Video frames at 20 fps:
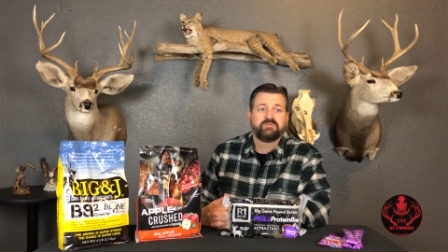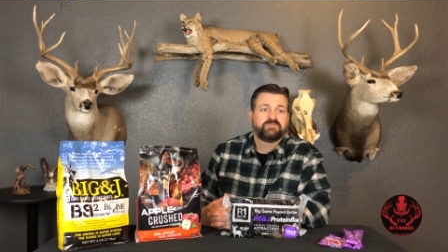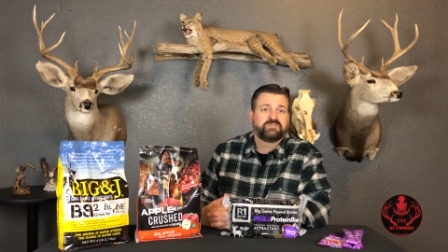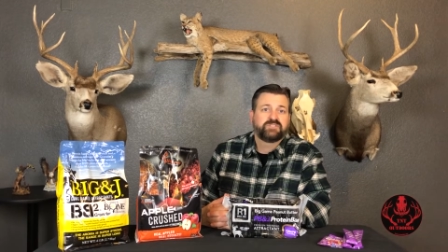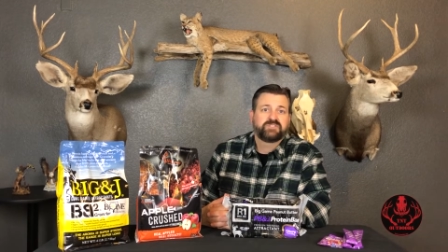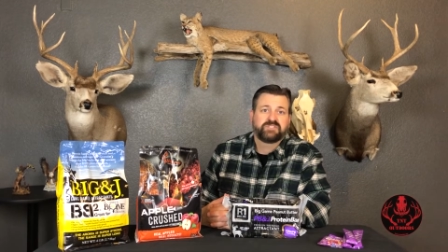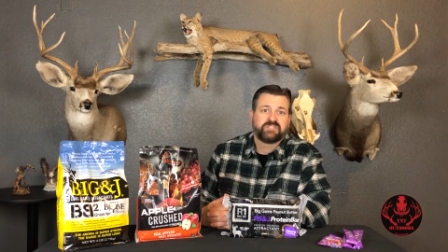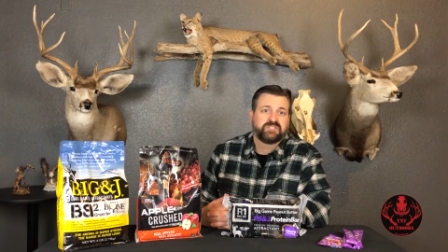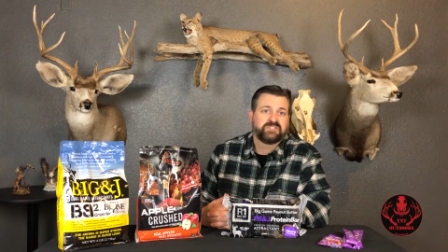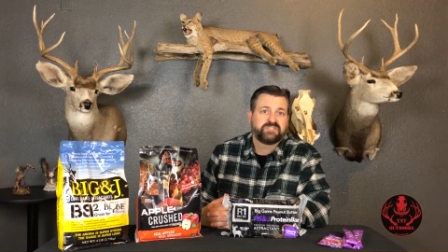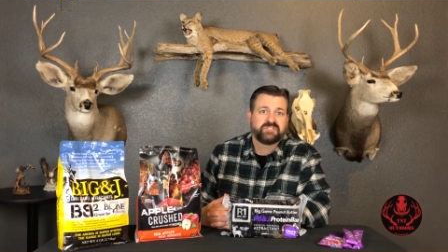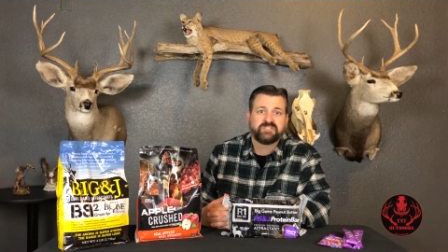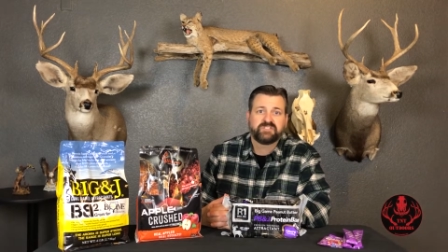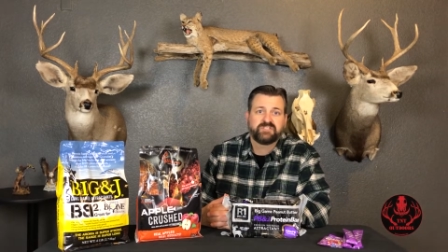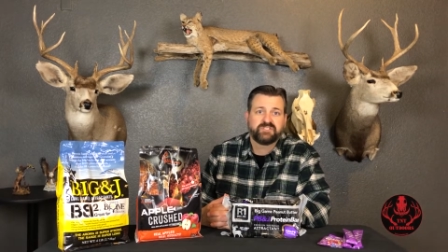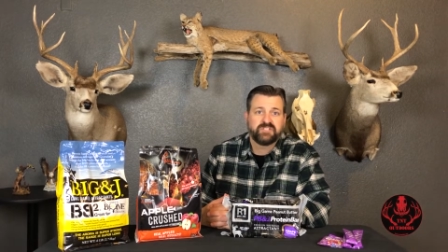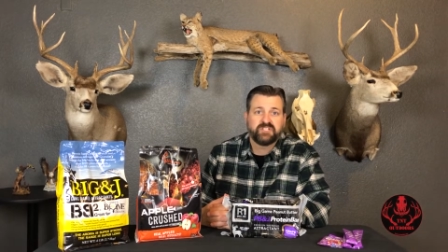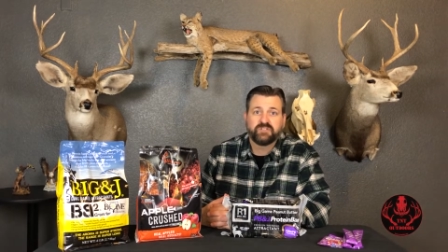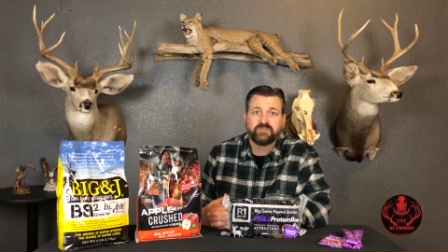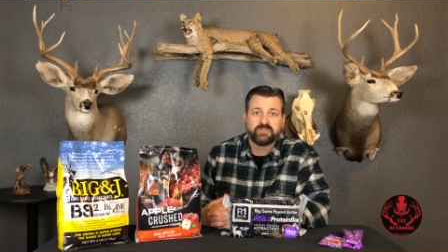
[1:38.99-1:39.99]
Just because this
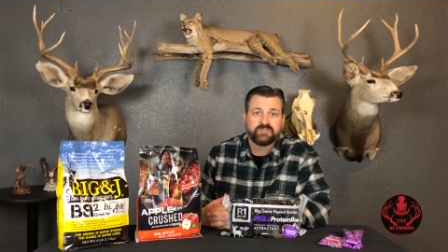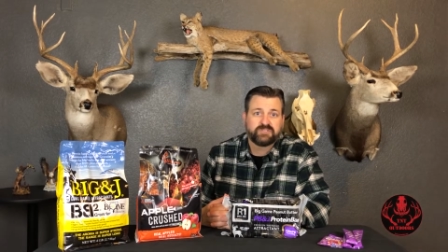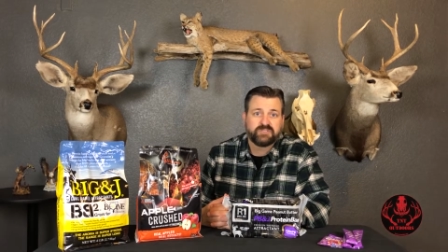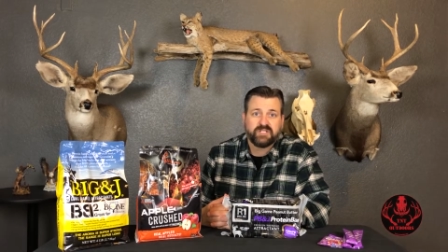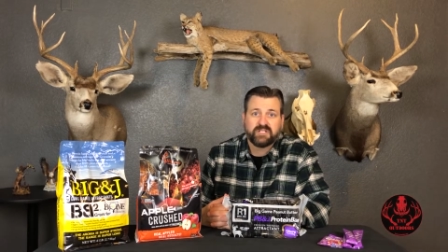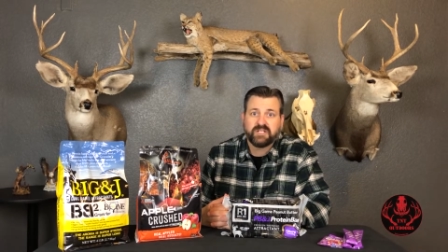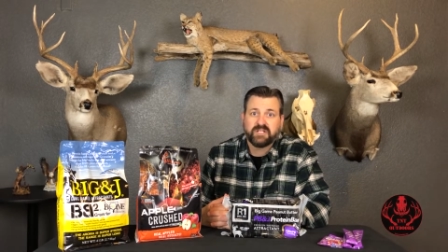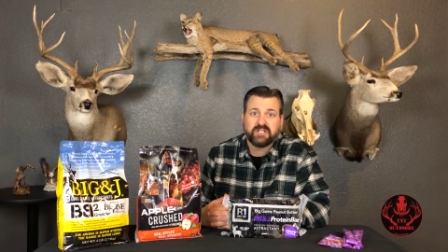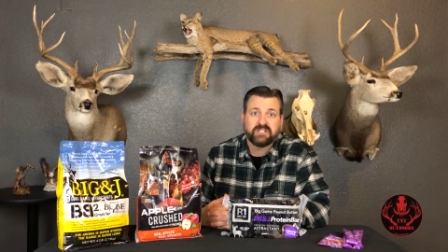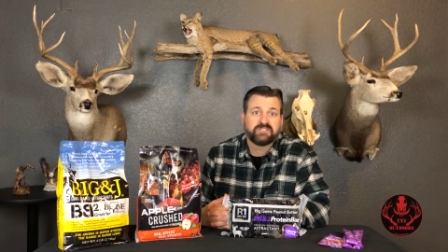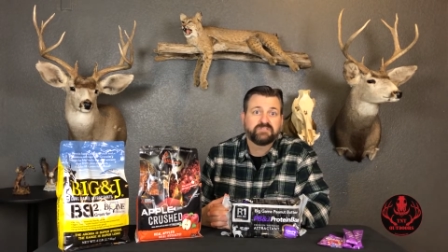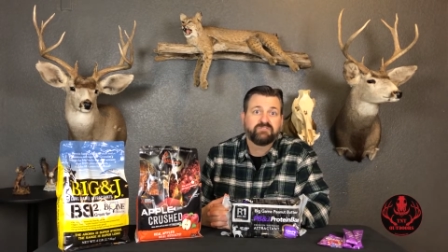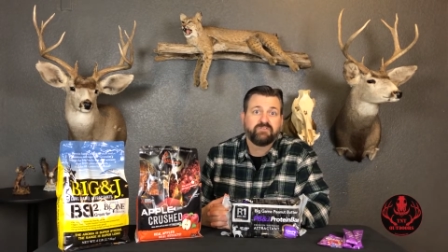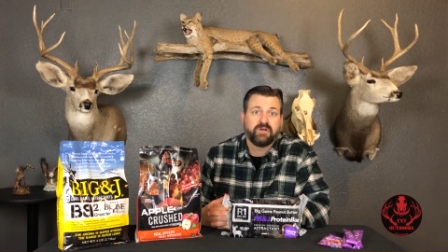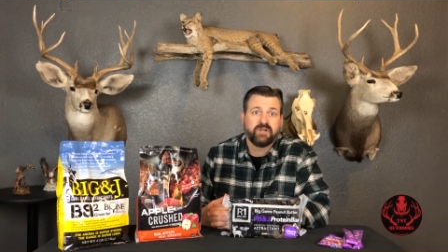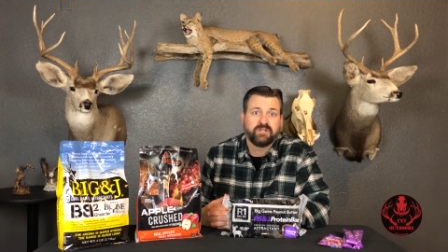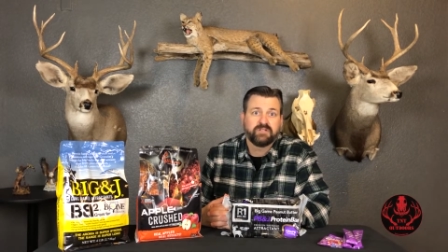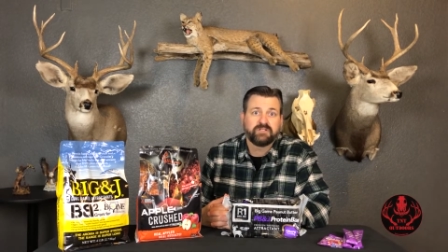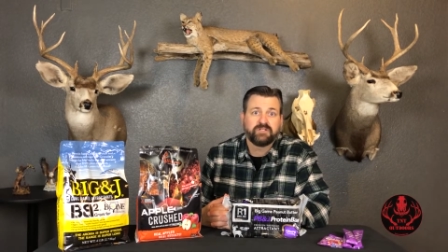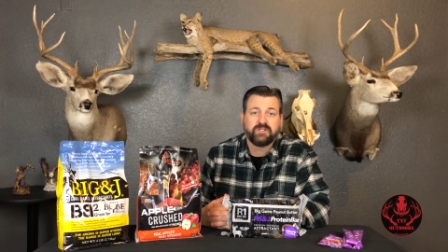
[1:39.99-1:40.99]
is interesting and it's
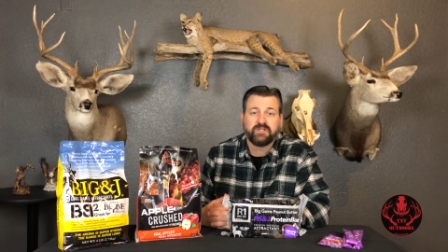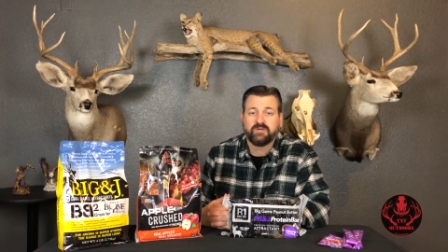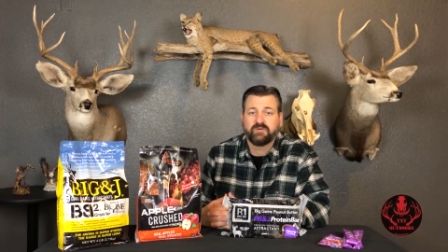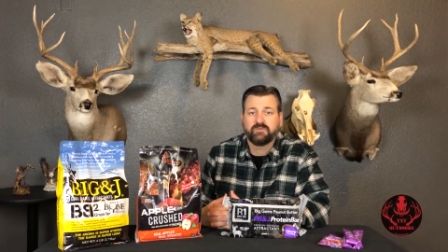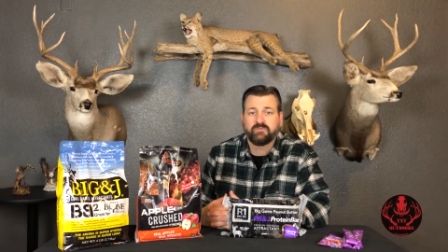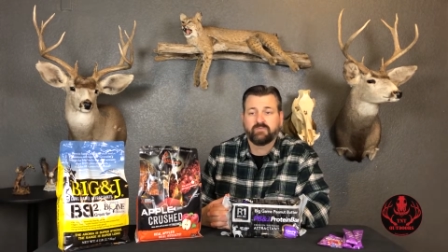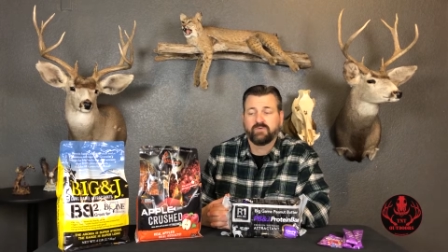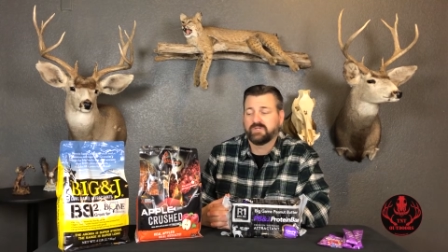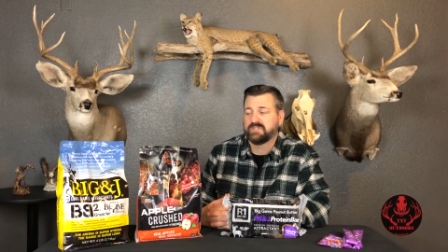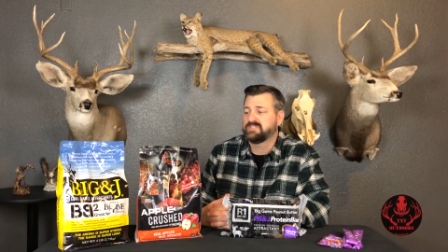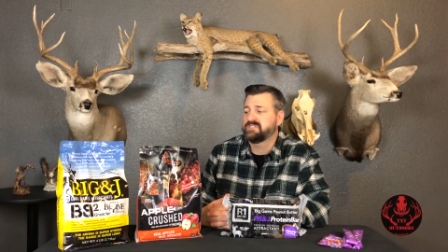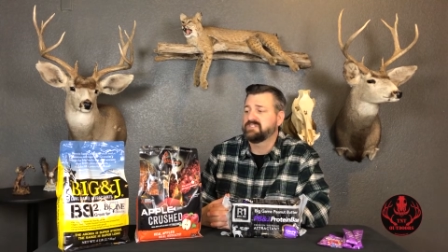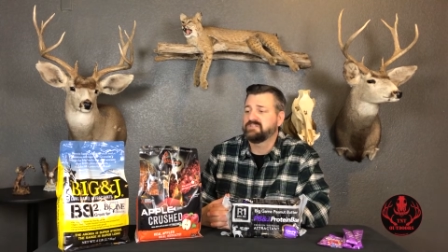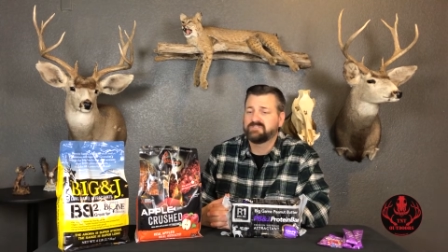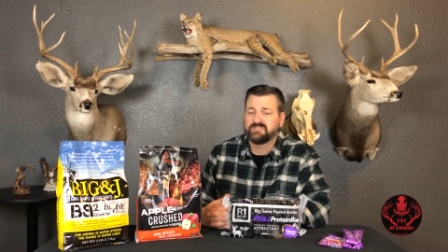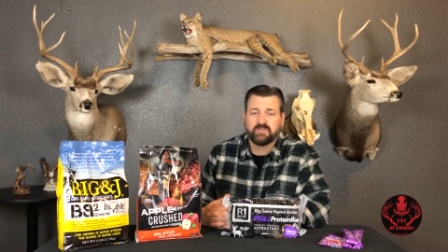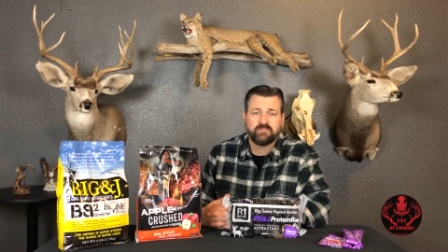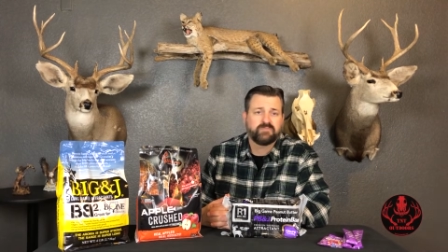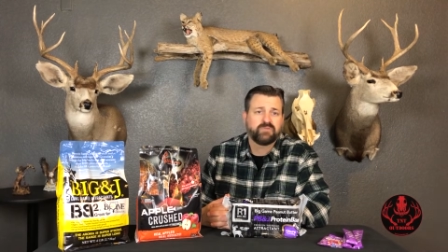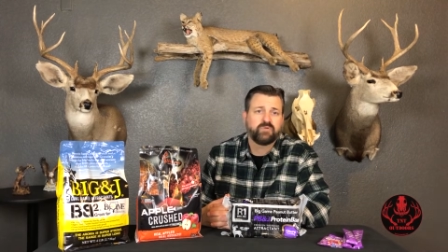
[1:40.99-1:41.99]
fun, want to see if
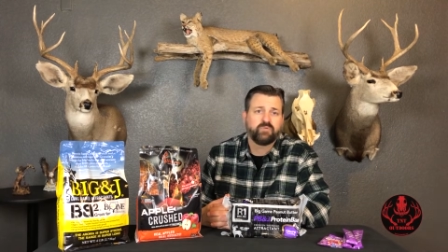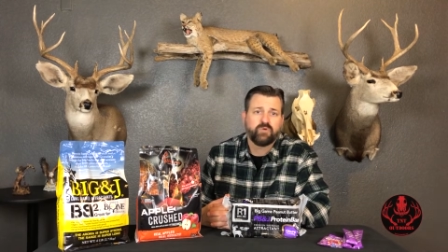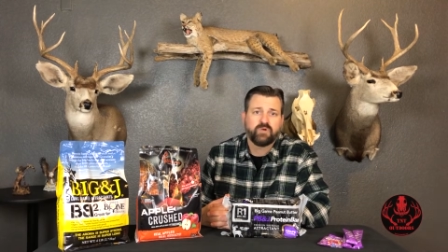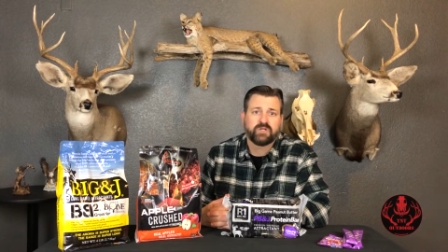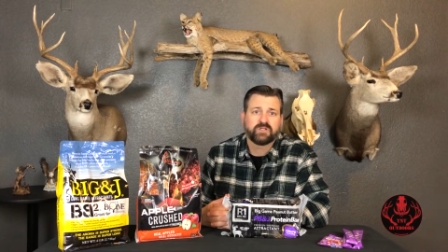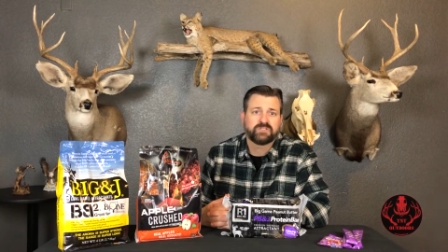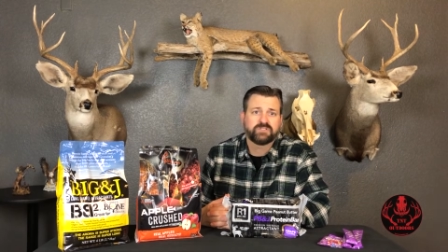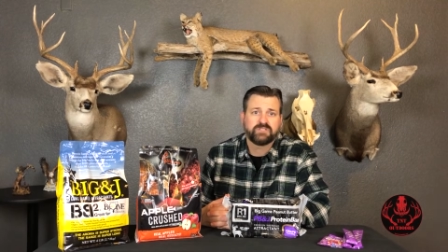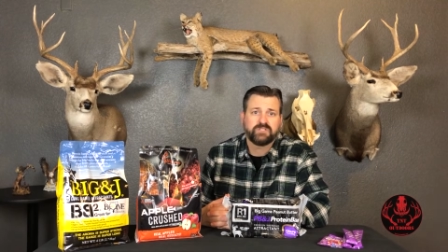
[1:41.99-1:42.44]
something works.